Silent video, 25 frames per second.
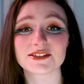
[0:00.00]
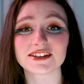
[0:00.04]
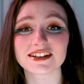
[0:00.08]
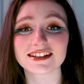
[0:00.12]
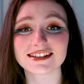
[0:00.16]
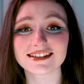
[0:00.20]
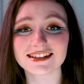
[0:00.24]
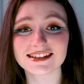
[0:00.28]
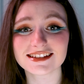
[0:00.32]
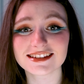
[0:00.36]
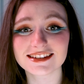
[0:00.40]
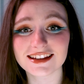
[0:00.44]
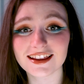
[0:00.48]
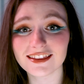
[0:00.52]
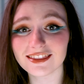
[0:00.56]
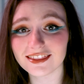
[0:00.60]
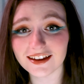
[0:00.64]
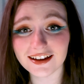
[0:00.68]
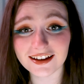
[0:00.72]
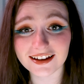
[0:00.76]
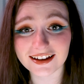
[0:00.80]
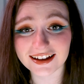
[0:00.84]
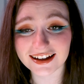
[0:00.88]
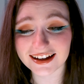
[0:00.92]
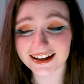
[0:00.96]
this is the
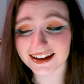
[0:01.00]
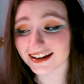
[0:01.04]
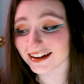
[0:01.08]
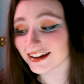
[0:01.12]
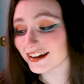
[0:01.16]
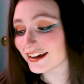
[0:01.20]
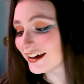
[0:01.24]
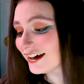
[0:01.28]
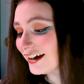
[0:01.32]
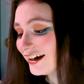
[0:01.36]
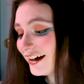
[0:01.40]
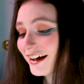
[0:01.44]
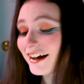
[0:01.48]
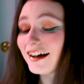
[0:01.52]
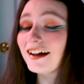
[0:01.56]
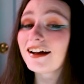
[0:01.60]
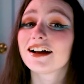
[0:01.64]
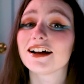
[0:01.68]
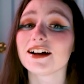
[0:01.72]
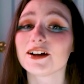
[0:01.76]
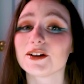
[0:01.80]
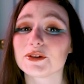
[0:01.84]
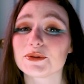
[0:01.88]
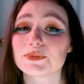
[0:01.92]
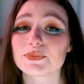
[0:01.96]
look.
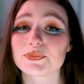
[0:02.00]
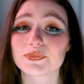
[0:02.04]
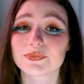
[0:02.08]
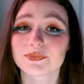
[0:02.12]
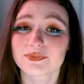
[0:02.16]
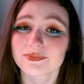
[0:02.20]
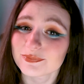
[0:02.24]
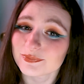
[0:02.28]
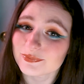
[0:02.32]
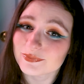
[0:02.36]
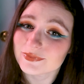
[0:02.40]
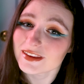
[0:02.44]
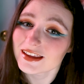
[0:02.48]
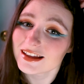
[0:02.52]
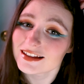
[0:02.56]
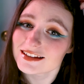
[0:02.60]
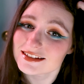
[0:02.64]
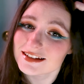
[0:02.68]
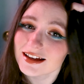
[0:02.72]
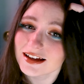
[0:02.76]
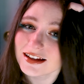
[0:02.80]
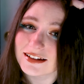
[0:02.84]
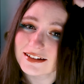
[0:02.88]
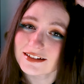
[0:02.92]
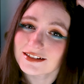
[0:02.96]
It's
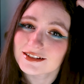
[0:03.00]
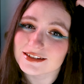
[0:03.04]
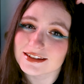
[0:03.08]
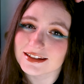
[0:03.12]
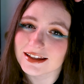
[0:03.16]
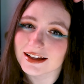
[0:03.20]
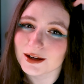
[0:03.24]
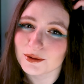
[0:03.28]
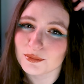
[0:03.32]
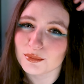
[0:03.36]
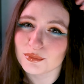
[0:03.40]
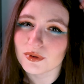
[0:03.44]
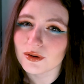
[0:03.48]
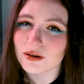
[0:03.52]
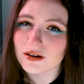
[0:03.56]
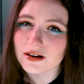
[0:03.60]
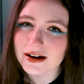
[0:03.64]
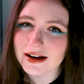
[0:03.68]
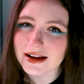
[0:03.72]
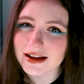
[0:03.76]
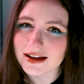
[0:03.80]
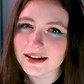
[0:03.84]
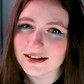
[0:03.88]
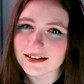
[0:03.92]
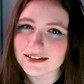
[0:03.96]
kind of just like a
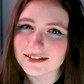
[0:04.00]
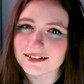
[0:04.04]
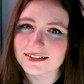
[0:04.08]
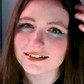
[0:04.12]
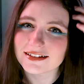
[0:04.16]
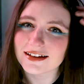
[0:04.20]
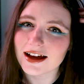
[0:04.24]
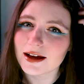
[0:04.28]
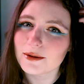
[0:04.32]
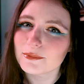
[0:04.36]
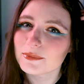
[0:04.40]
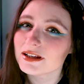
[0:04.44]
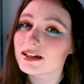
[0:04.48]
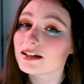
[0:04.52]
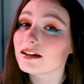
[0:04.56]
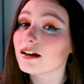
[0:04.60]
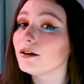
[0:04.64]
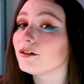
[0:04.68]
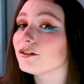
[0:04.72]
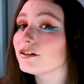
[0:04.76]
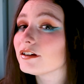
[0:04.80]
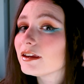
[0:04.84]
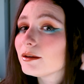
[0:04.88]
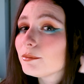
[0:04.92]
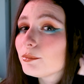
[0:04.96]
boring, I mean not
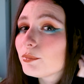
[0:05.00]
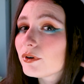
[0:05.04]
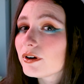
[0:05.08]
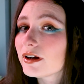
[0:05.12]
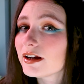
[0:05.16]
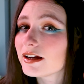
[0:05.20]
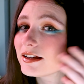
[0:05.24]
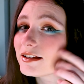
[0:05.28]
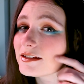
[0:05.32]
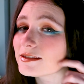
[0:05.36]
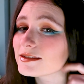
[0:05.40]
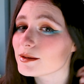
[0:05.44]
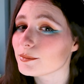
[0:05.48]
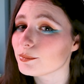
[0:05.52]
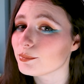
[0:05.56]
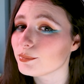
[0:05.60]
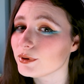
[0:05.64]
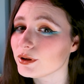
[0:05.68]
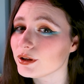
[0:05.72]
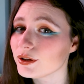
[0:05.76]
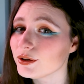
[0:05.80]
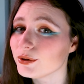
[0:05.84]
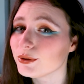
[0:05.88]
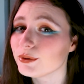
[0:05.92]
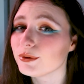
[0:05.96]
really boring because the
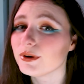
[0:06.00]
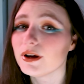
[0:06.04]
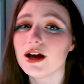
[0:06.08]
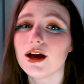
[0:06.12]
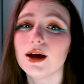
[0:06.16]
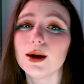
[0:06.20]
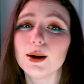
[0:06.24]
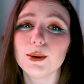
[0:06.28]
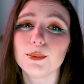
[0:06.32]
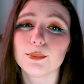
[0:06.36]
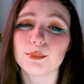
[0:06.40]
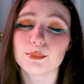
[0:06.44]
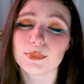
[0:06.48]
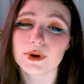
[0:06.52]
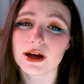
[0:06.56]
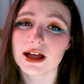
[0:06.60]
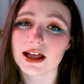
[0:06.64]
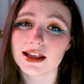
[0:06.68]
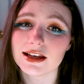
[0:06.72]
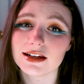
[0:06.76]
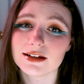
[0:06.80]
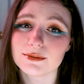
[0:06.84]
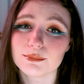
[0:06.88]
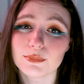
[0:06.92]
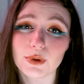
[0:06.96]
blue,
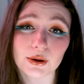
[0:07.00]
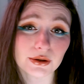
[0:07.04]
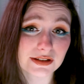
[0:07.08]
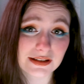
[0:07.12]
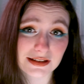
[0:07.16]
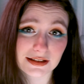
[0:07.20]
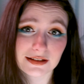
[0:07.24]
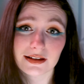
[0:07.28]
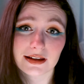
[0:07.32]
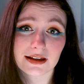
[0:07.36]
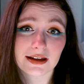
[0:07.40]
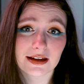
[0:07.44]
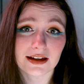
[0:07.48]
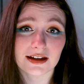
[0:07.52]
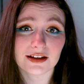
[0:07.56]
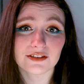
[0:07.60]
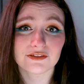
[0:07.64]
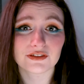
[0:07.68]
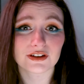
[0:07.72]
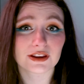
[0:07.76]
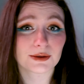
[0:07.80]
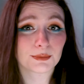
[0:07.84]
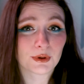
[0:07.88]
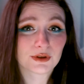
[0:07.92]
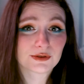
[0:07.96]
but mostly,
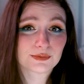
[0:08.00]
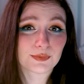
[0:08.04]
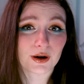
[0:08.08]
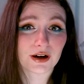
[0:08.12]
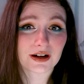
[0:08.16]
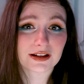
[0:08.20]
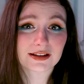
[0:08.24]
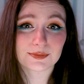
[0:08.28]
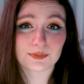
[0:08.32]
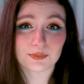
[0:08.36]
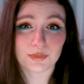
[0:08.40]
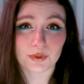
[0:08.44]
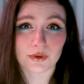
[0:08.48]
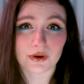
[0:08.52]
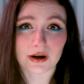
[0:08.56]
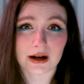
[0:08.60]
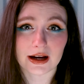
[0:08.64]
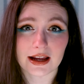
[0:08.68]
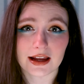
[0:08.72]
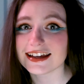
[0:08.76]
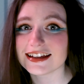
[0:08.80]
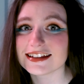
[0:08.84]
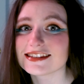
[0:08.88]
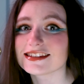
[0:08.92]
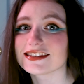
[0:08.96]
for the most part, it's
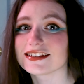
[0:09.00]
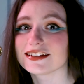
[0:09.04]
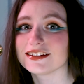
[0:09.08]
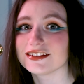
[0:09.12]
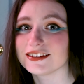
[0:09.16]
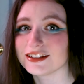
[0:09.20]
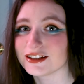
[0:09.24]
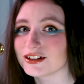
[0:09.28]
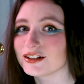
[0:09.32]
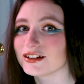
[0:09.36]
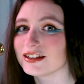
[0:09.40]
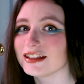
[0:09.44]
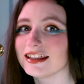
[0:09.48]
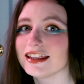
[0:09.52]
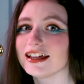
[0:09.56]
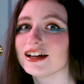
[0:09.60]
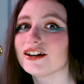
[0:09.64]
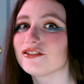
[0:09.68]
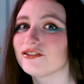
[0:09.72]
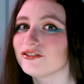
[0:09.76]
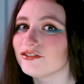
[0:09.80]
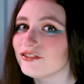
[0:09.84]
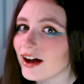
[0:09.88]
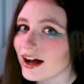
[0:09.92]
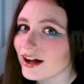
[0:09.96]
boring. It's literally
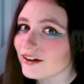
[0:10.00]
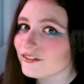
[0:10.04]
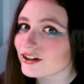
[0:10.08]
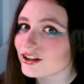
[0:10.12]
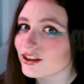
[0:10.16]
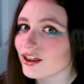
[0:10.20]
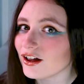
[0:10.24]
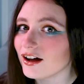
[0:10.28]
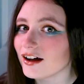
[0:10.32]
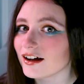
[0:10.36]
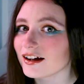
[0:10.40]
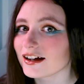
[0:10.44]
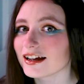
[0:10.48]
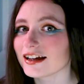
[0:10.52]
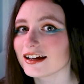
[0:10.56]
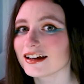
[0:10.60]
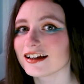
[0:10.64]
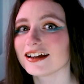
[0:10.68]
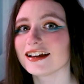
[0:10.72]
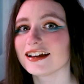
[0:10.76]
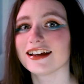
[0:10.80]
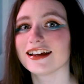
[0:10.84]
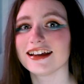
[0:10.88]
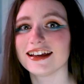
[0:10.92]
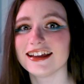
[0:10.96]
like 5 o'clock
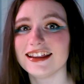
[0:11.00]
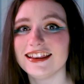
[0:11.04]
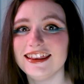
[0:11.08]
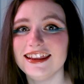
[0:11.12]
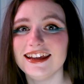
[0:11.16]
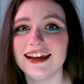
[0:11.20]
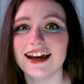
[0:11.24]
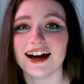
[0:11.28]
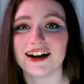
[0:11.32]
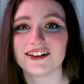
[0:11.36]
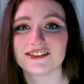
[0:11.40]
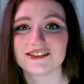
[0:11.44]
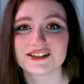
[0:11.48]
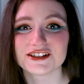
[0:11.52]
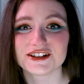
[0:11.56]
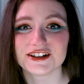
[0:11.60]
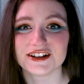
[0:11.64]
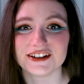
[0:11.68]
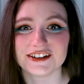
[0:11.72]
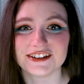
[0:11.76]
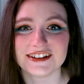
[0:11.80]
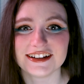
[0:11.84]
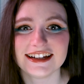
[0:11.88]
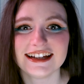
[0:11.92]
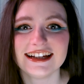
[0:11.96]
in the
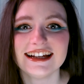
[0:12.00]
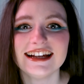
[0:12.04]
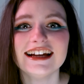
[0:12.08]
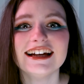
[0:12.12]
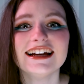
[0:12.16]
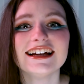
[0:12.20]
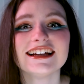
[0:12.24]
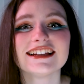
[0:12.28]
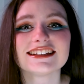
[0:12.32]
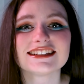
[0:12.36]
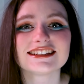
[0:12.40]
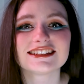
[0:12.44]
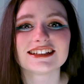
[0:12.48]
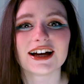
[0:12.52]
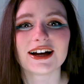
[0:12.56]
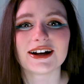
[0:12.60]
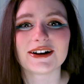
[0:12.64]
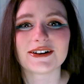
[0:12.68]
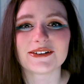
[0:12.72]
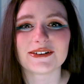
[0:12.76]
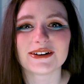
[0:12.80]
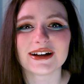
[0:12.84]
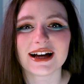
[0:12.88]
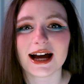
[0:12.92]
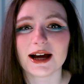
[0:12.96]
afternoon,
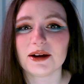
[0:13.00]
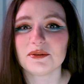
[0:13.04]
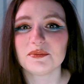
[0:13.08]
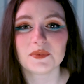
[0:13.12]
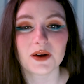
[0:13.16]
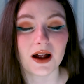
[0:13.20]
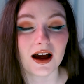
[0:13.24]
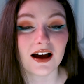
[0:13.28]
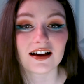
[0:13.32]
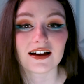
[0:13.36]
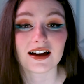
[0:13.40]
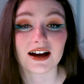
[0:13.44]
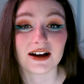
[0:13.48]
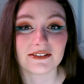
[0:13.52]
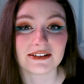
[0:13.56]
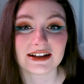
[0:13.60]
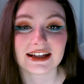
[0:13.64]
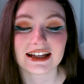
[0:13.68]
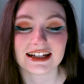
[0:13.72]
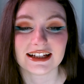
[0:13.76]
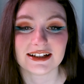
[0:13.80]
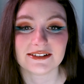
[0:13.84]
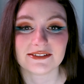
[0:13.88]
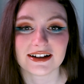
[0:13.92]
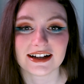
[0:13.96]
so I'm not
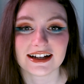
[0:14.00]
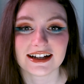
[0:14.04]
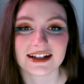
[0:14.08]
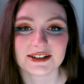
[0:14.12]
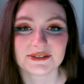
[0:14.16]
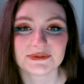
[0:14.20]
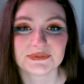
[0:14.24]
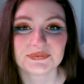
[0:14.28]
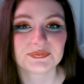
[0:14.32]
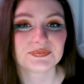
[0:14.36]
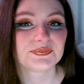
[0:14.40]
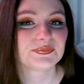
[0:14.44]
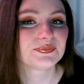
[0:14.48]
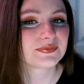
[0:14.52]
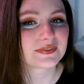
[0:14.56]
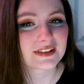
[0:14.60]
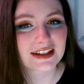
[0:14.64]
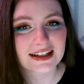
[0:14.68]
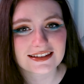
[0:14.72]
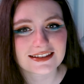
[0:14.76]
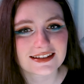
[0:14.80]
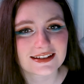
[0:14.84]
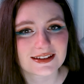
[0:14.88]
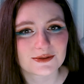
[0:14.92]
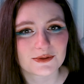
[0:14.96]
going anywhere
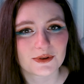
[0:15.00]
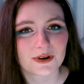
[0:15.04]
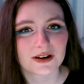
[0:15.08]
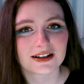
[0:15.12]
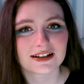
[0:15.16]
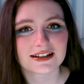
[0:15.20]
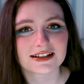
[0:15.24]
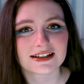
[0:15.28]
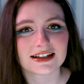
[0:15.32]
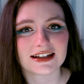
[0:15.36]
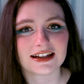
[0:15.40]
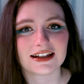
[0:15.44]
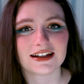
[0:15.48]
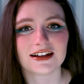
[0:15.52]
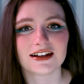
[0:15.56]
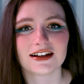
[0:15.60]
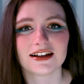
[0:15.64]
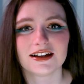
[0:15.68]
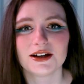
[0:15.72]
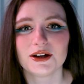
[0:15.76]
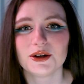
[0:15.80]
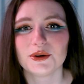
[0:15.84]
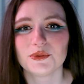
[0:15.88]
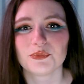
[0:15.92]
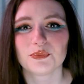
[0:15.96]
because it's quarantine.
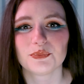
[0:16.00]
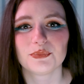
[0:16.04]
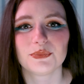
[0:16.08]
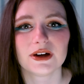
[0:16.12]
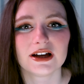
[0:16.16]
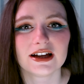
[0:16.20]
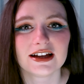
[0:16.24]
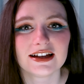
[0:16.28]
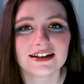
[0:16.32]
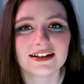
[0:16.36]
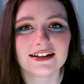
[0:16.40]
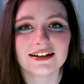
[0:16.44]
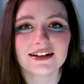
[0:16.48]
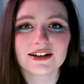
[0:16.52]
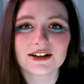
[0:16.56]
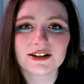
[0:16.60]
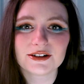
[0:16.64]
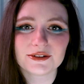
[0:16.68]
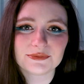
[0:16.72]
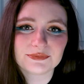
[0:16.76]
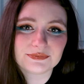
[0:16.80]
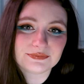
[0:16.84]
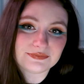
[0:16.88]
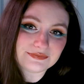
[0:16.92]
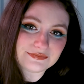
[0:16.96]
But you
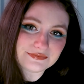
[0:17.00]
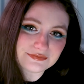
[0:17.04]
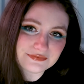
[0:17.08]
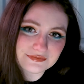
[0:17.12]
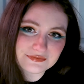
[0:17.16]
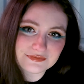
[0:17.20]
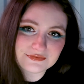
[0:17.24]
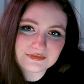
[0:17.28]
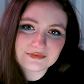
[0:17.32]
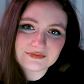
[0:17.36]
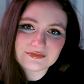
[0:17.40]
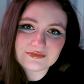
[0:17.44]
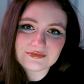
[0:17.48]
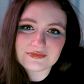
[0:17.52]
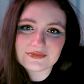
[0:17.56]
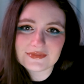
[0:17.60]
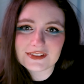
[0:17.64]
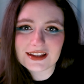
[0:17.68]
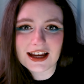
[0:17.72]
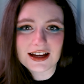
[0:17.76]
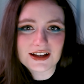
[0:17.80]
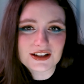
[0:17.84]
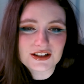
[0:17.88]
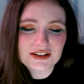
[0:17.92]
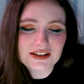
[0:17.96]
know,
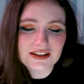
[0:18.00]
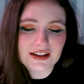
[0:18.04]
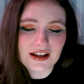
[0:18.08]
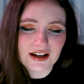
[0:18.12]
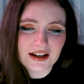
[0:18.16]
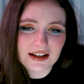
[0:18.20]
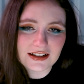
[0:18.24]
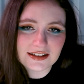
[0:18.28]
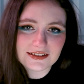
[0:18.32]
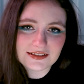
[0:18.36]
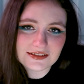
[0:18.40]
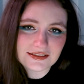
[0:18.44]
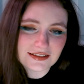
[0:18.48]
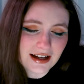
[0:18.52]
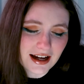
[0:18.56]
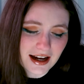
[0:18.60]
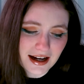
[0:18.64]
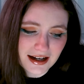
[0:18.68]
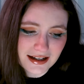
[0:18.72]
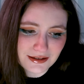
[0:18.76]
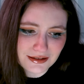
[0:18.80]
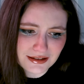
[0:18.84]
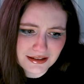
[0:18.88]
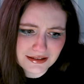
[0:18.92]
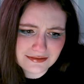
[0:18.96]
I just thought
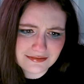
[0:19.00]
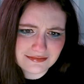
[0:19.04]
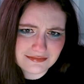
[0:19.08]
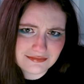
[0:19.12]
I